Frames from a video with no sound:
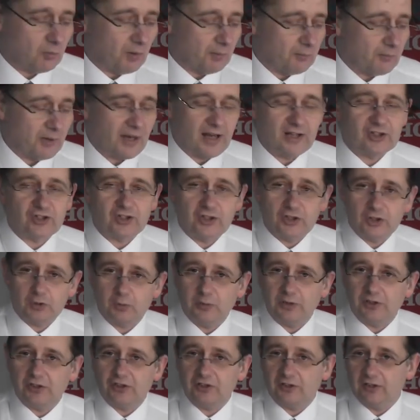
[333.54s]
when we actually
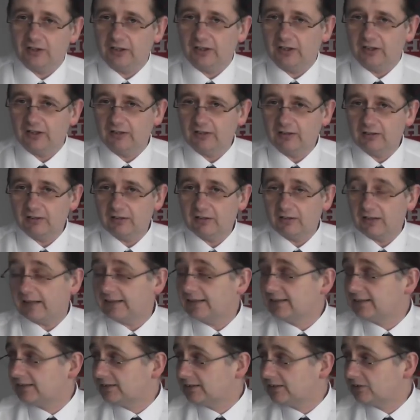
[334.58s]
switch the
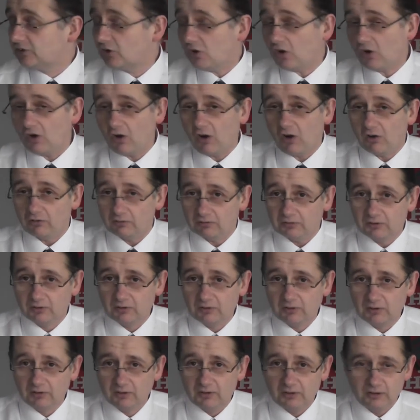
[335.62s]
lights
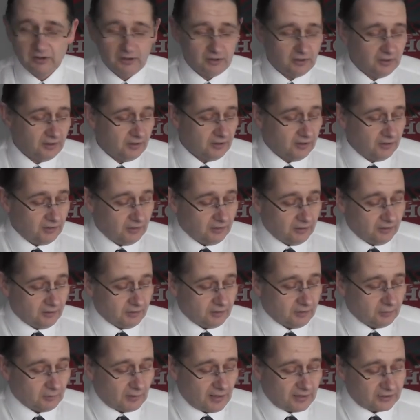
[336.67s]
on,
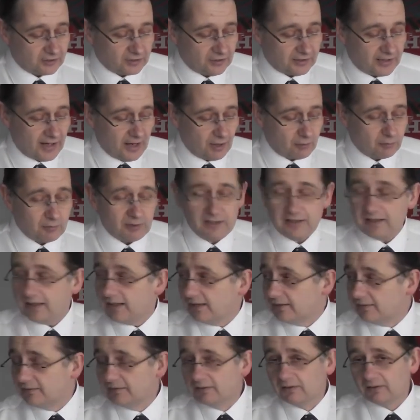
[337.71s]
you will actually get a
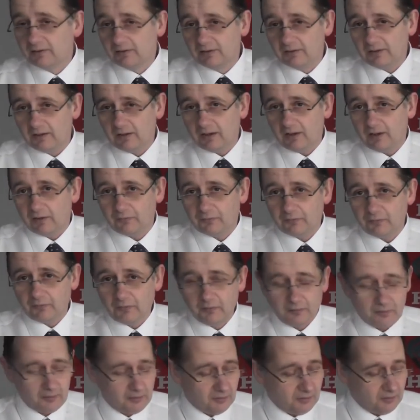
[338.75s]
reading of
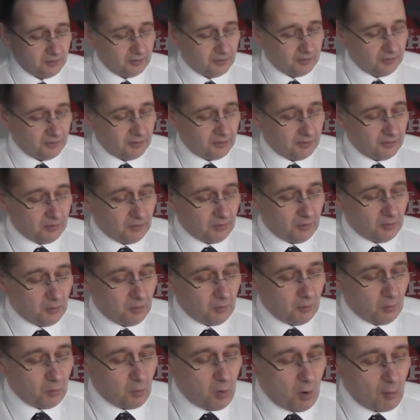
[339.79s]

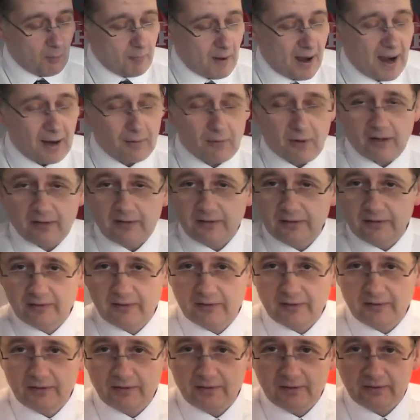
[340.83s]
what power
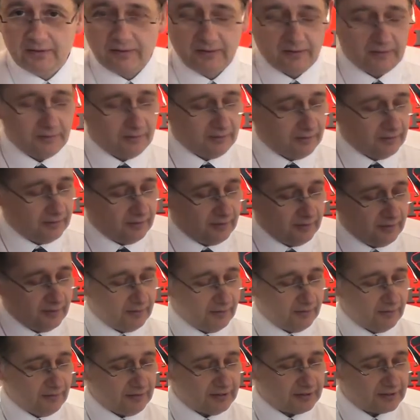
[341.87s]

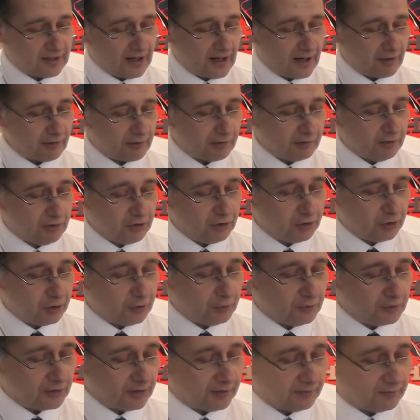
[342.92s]
this area is
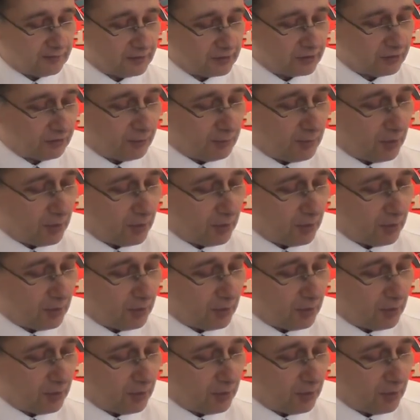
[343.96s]
using. So at the